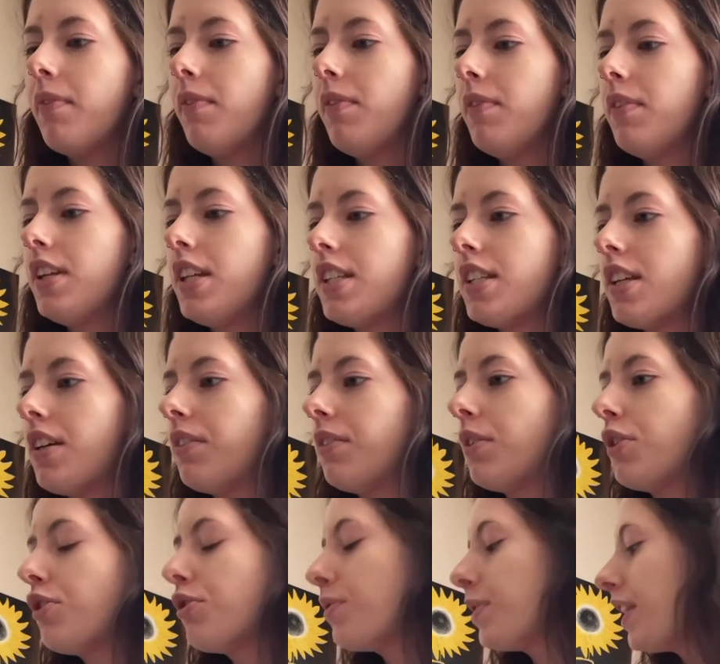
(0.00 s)
So
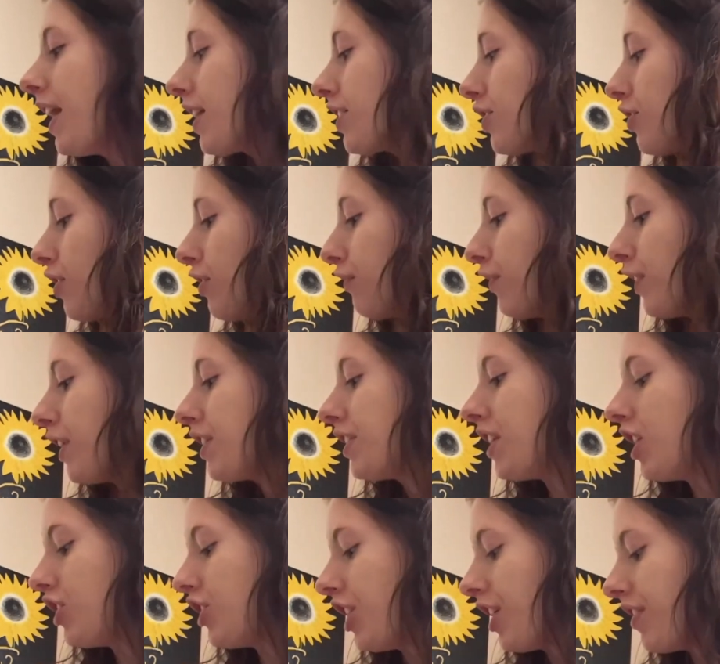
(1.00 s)
who would like to go first
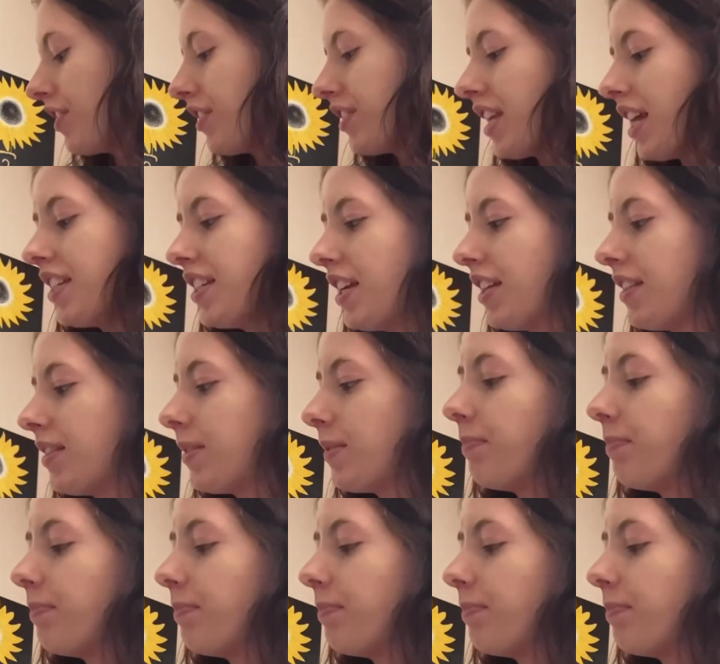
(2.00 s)
and share their sentence?